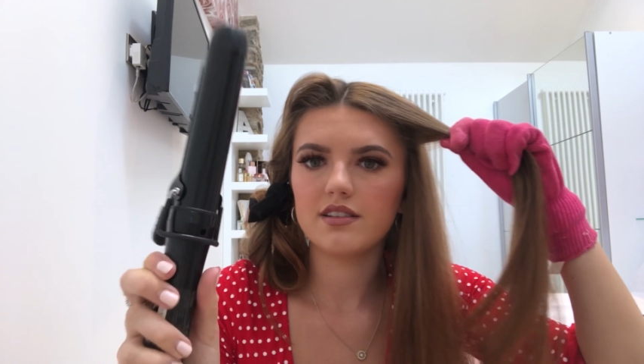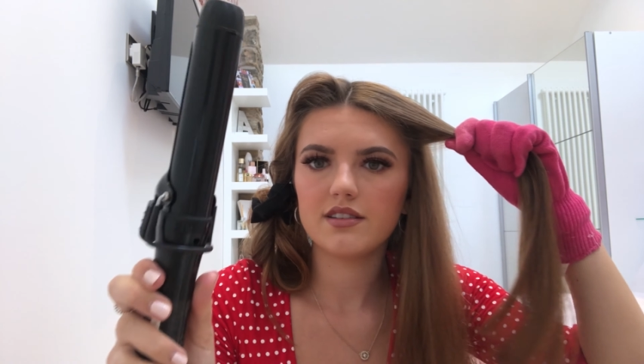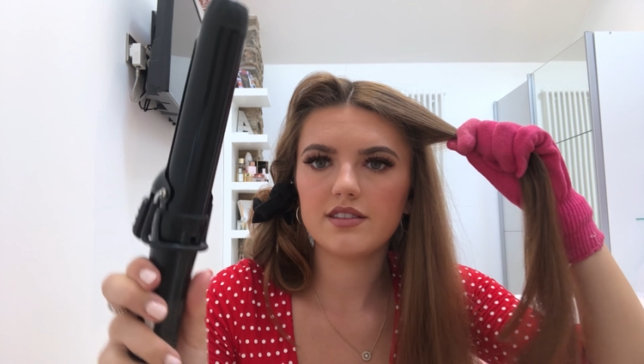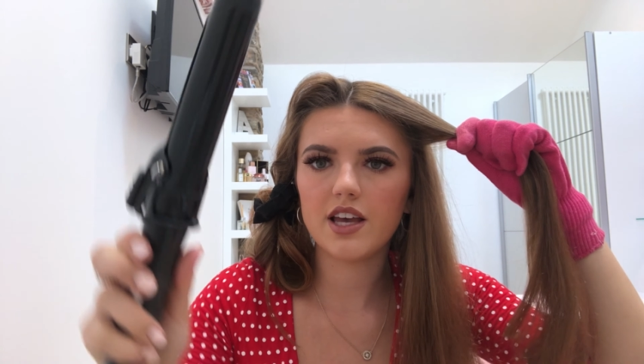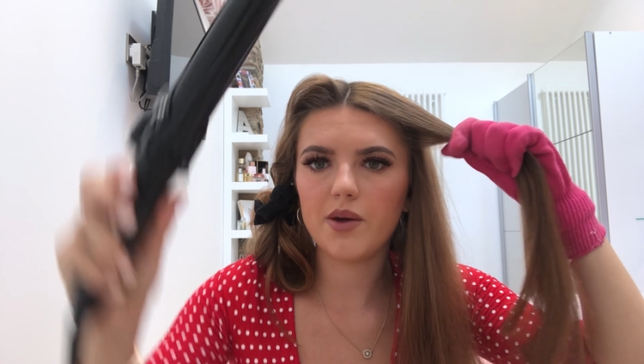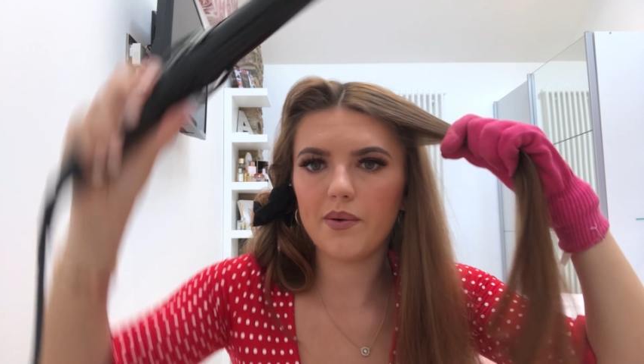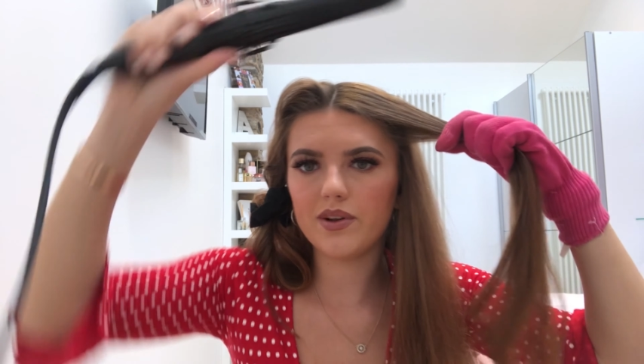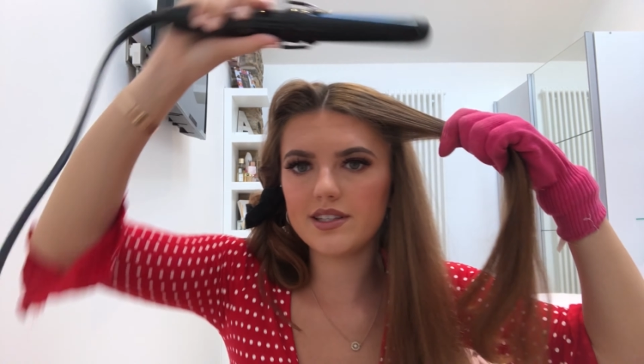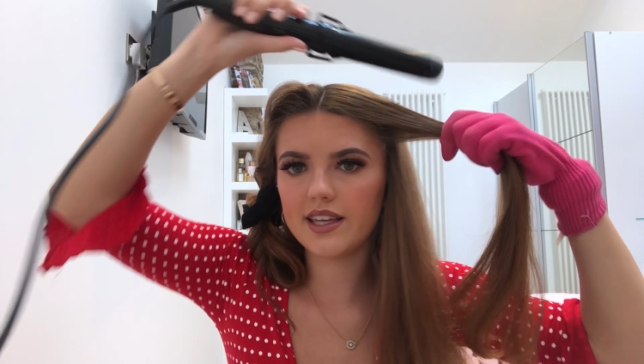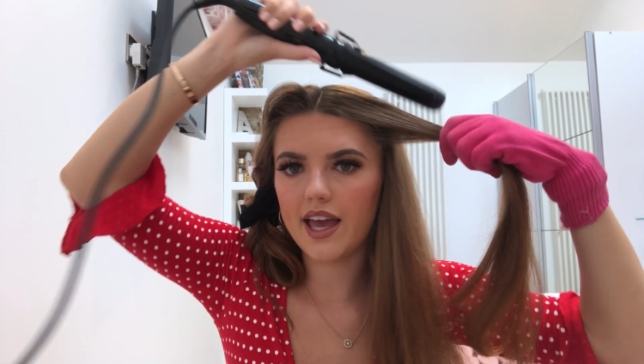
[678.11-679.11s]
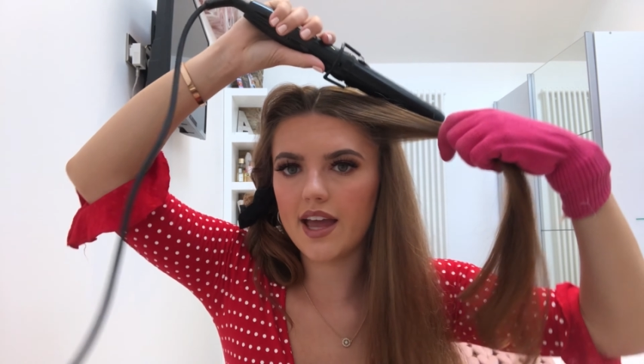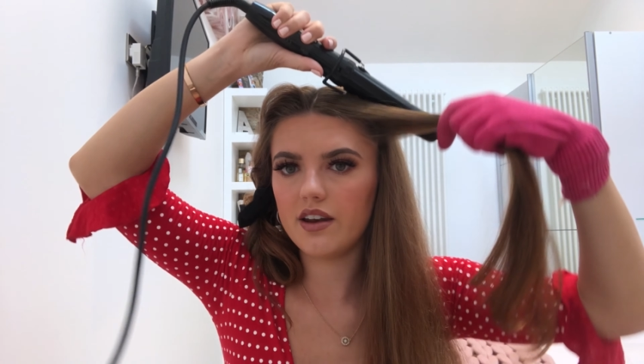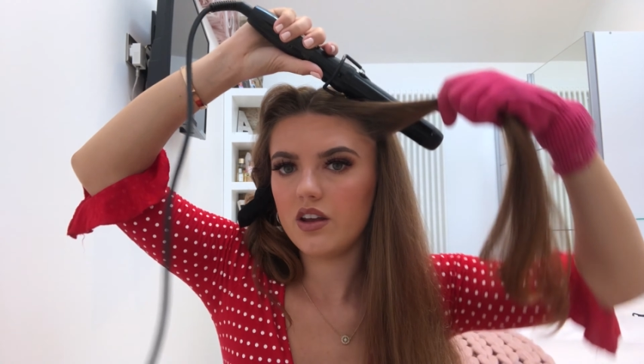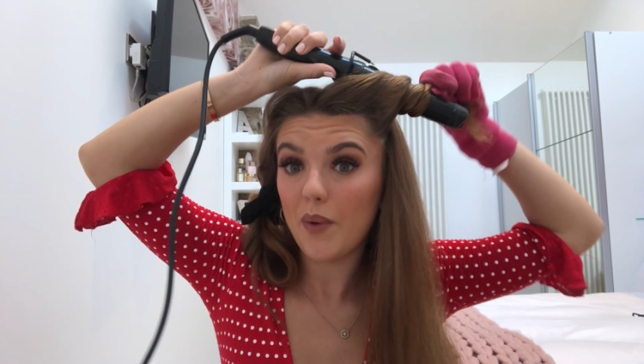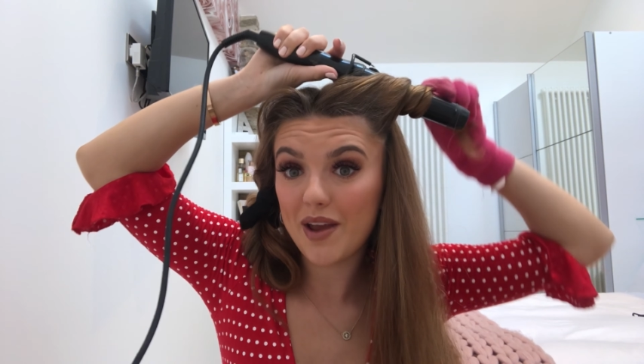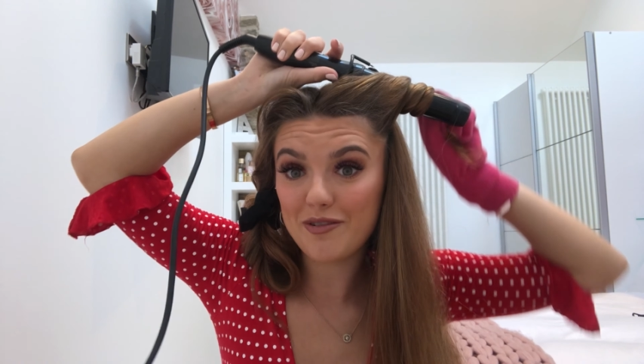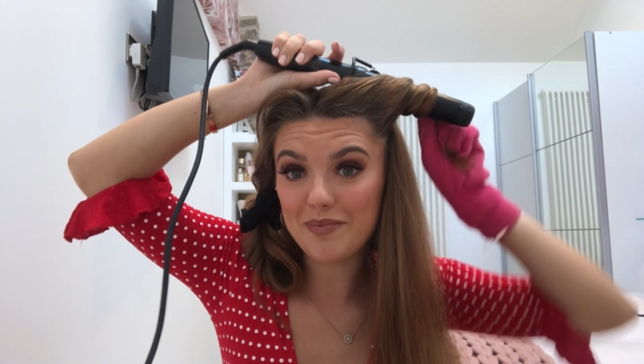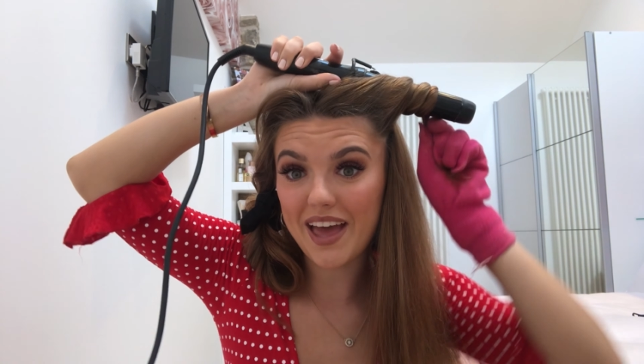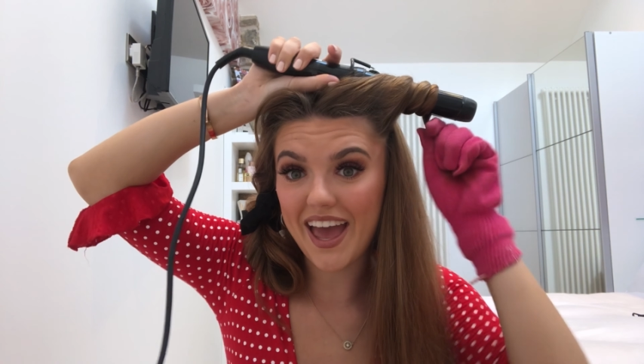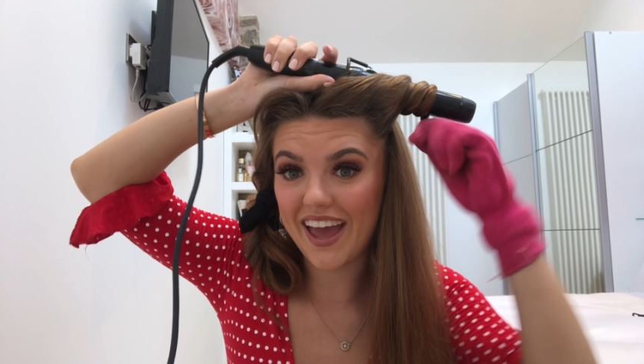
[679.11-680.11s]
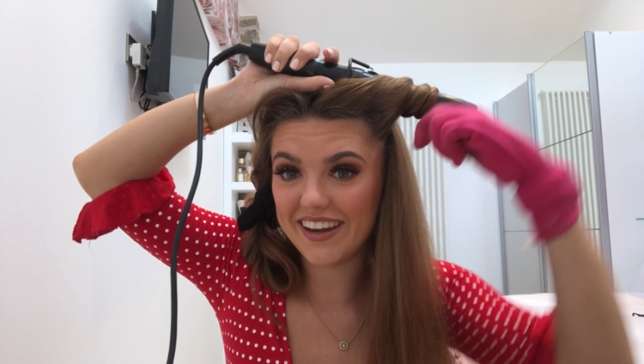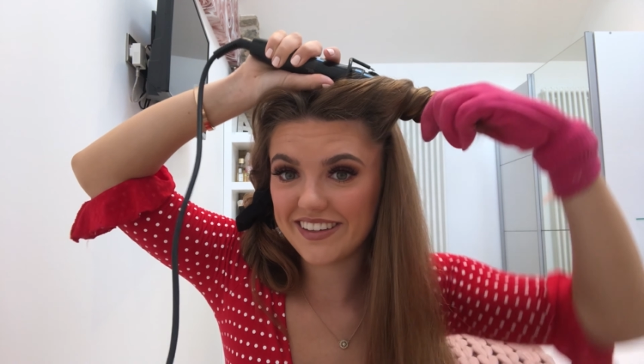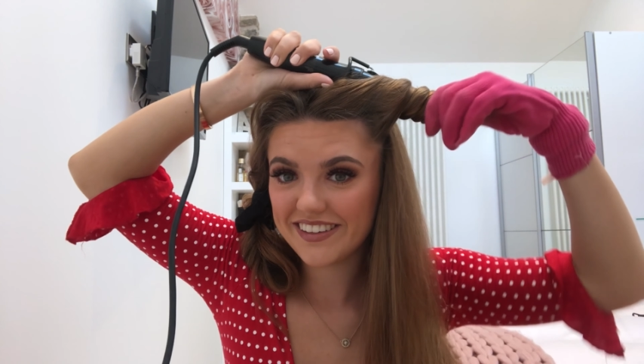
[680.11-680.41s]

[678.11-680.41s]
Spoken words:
So once again, away from the head.